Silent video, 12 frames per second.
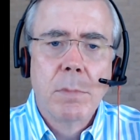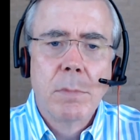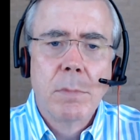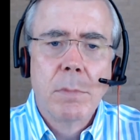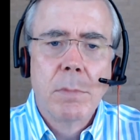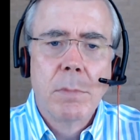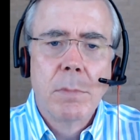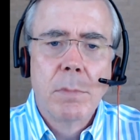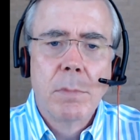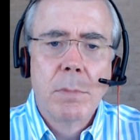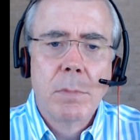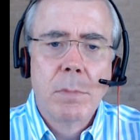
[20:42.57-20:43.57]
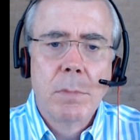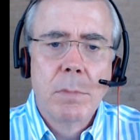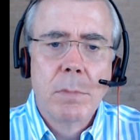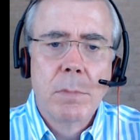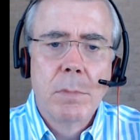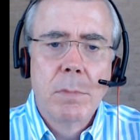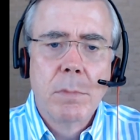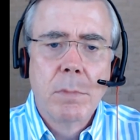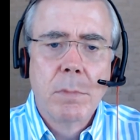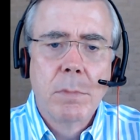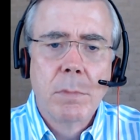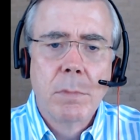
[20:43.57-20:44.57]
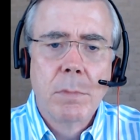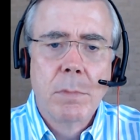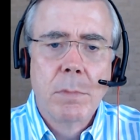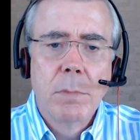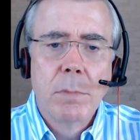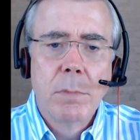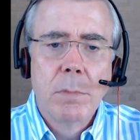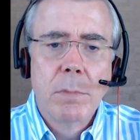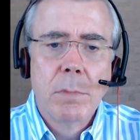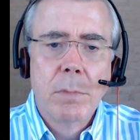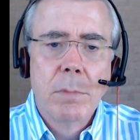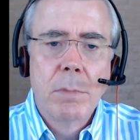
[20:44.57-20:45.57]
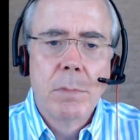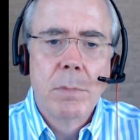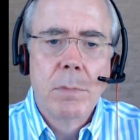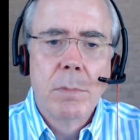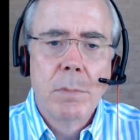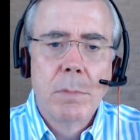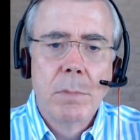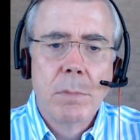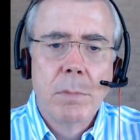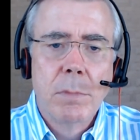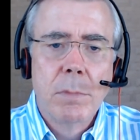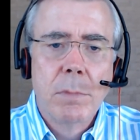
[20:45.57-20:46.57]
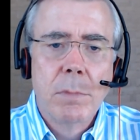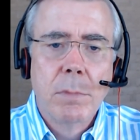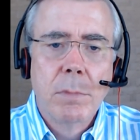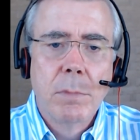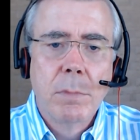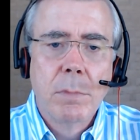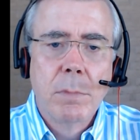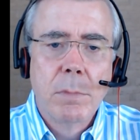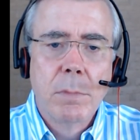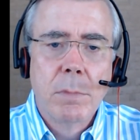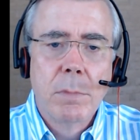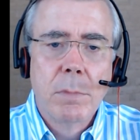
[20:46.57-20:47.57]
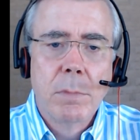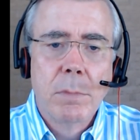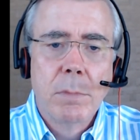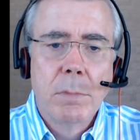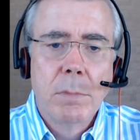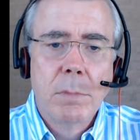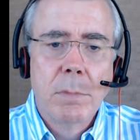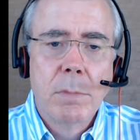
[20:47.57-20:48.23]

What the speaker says: No words are spoken by the person on screen.